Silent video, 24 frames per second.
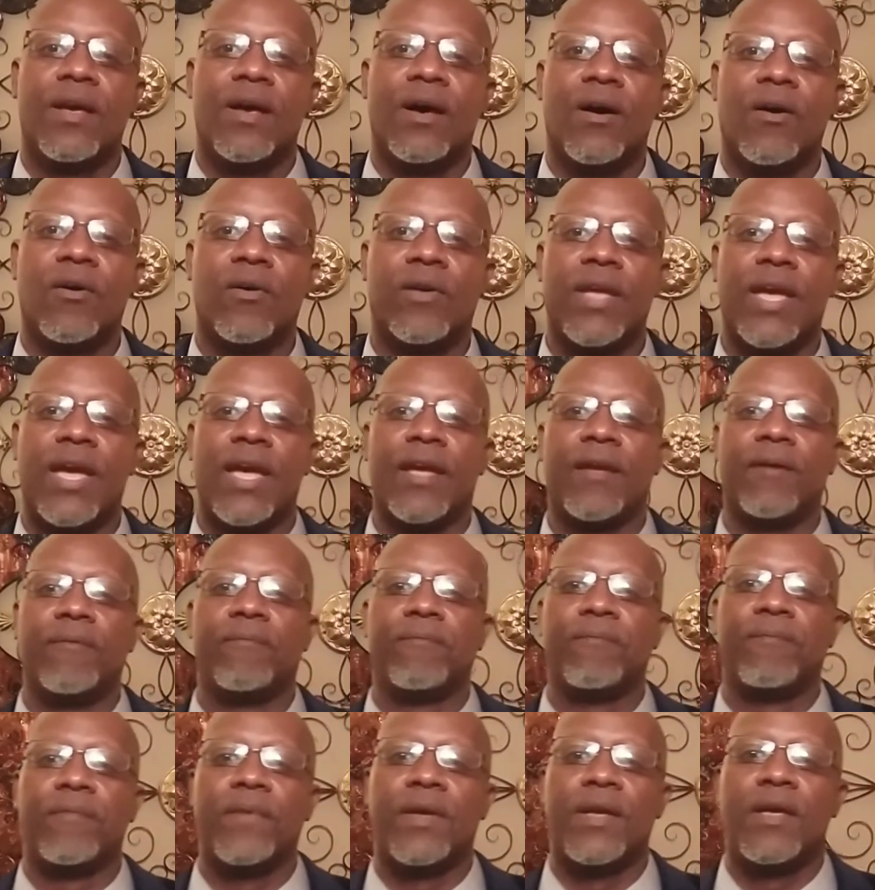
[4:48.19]
Okay,
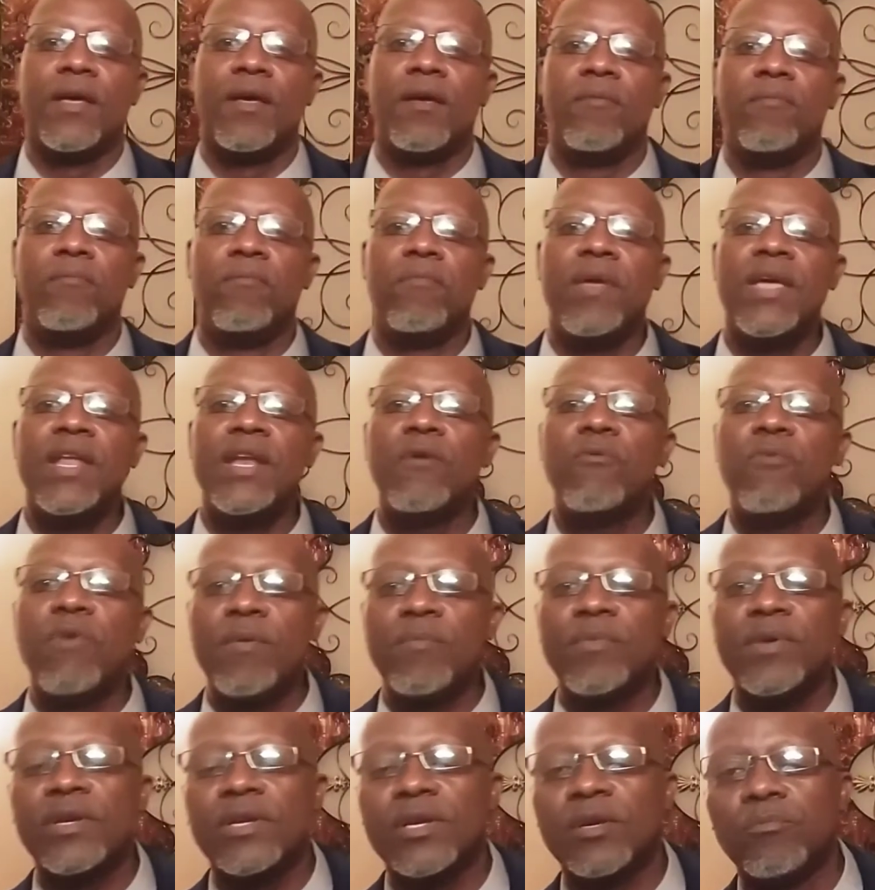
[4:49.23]
many
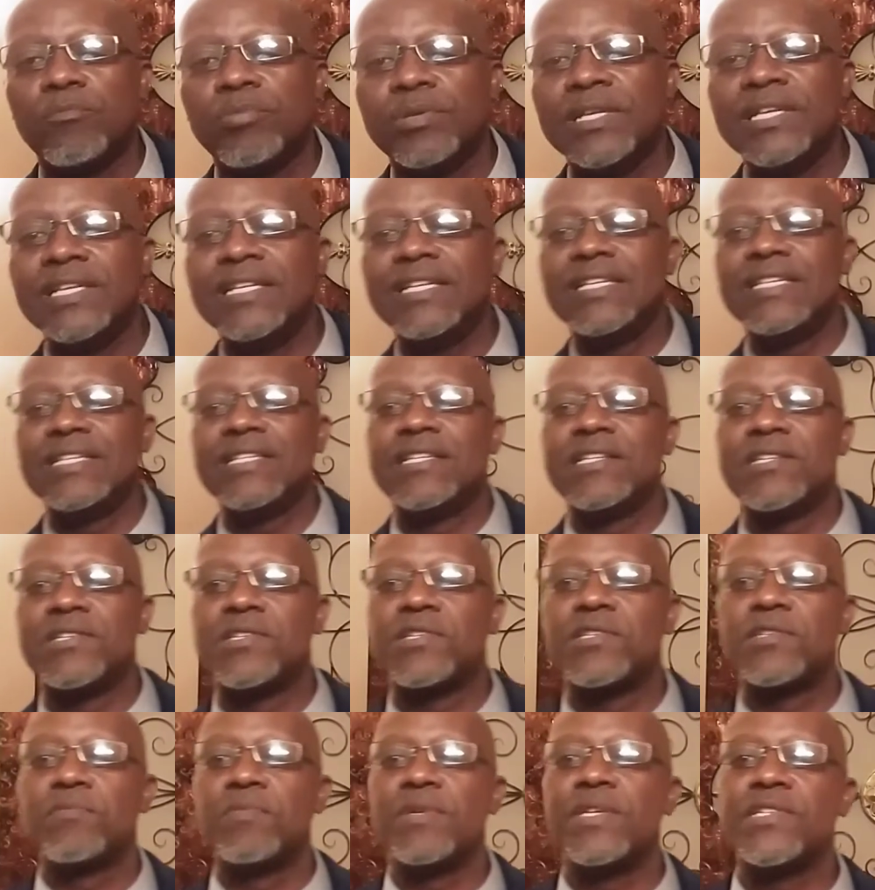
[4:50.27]
women completely
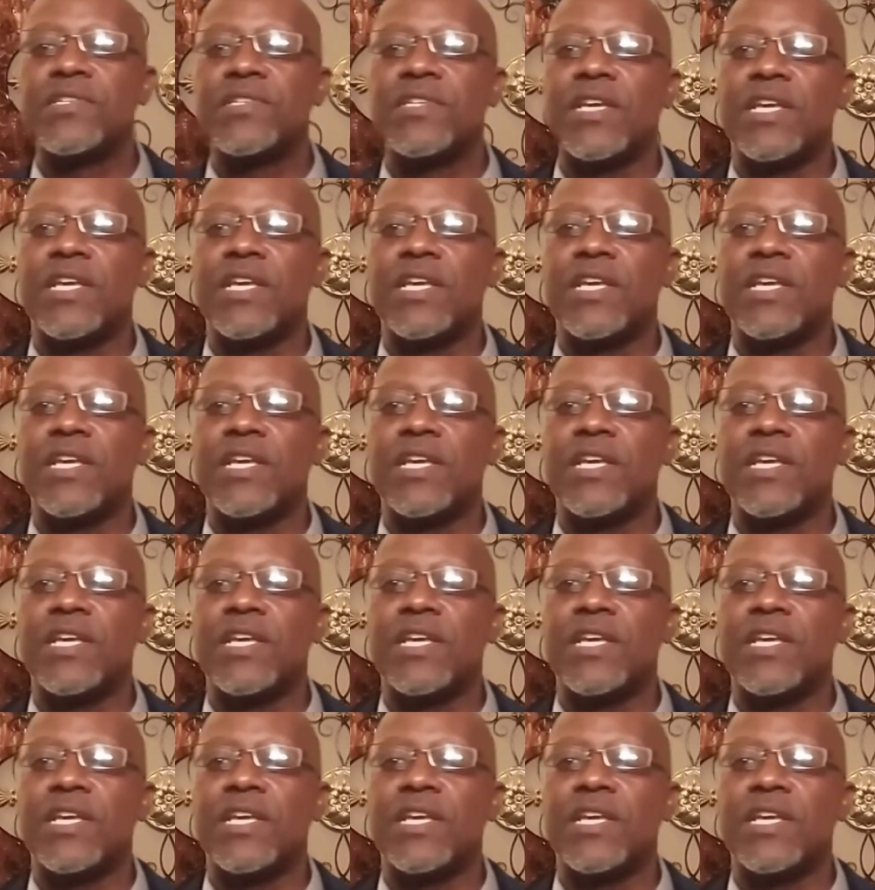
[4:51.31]
dismiss